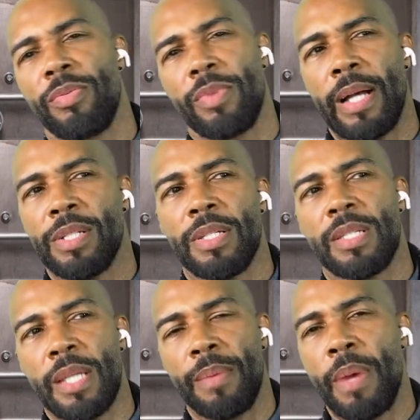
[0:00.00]
I should
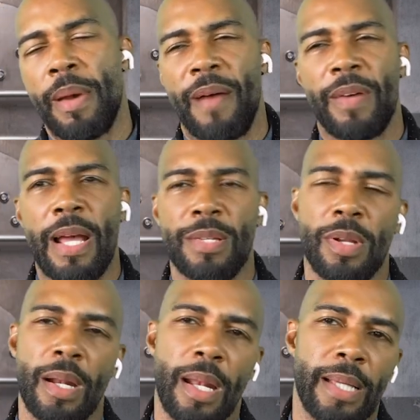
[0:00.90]
say, maybe I haven't
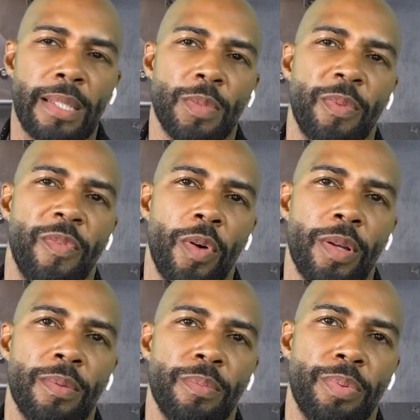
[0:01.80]
answered it like this before,
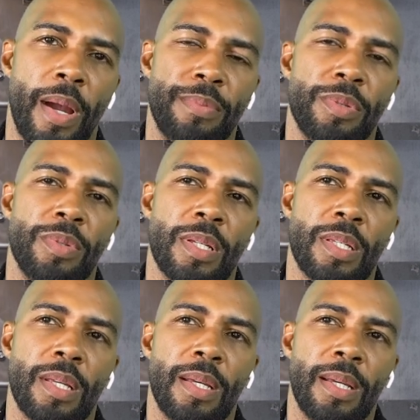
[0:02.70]
and perhaps you
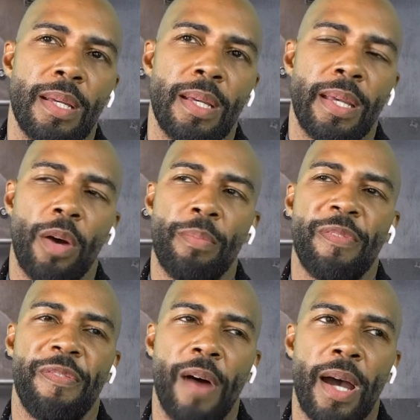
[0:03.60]
just helped me
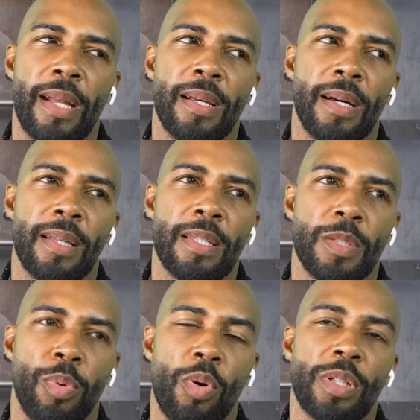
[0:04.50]
find
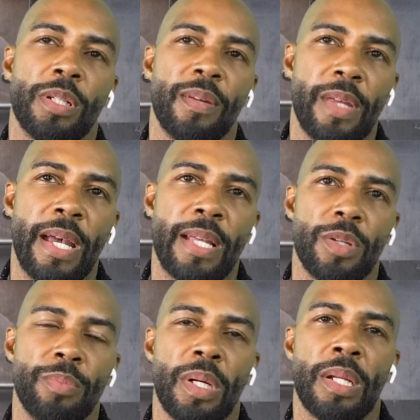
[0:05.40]
this portion of the
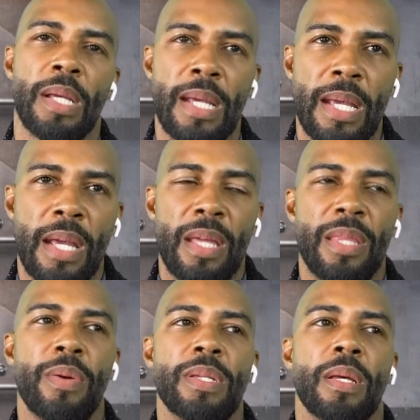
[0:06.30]
answer, but
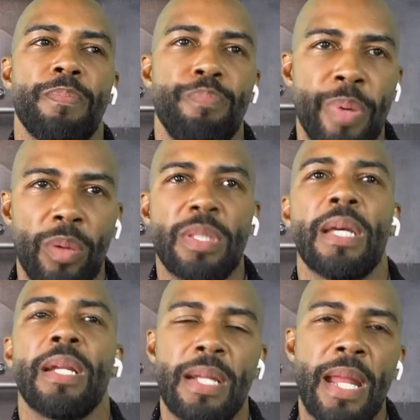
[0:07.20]
there is a
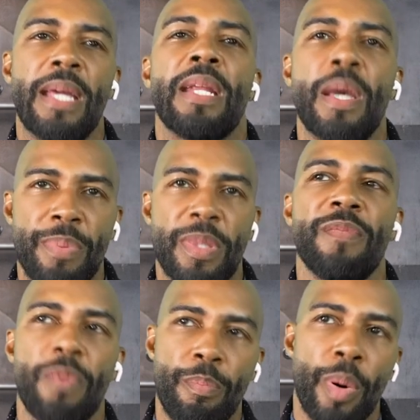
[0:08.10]
built-in innate
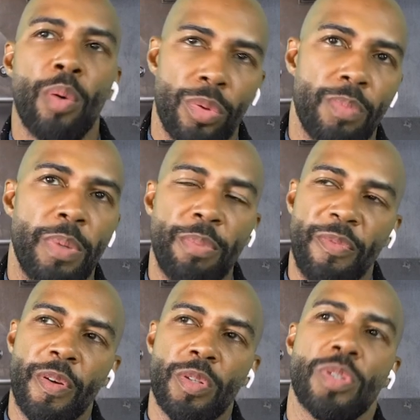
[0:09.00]
empathy for both. People
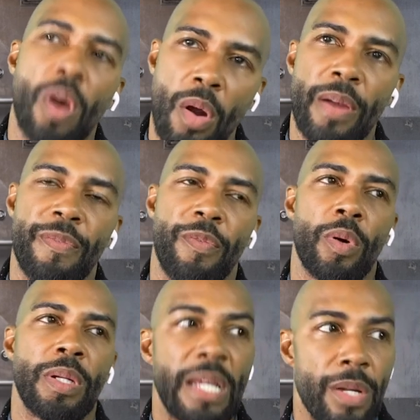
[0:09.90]
feel sorry
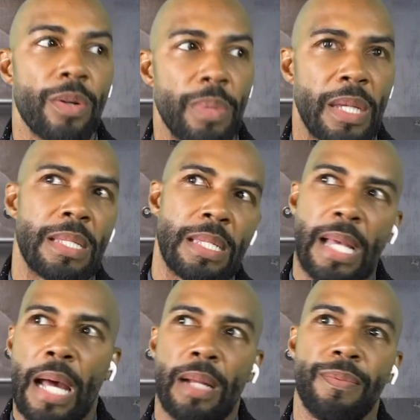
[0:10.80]
for Dieter because he's
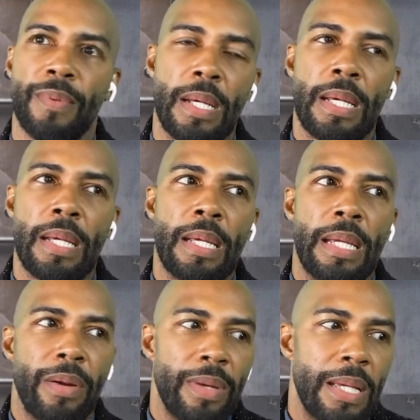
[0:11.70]
kind of,
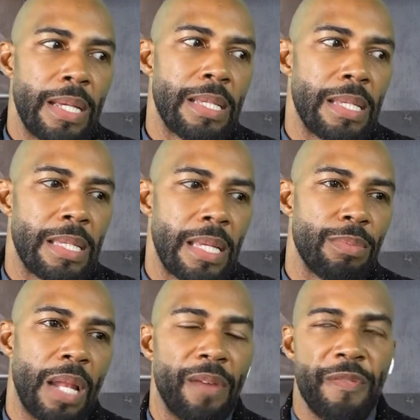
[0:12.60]
here he is, he
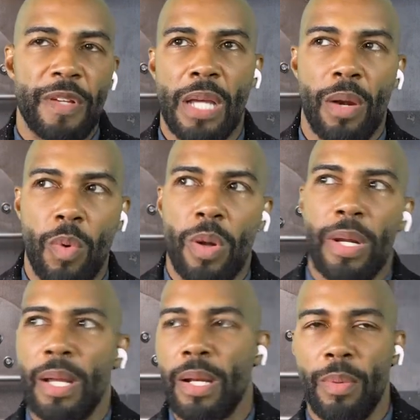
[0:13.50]
seems like a fish out of water,
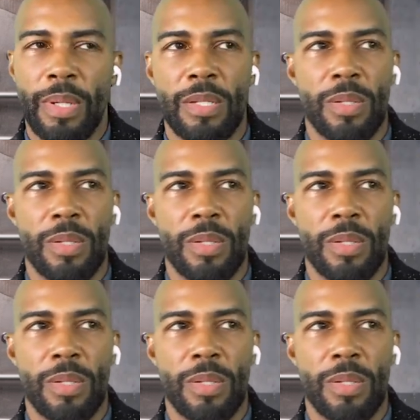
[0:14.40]
he doesn't know what he's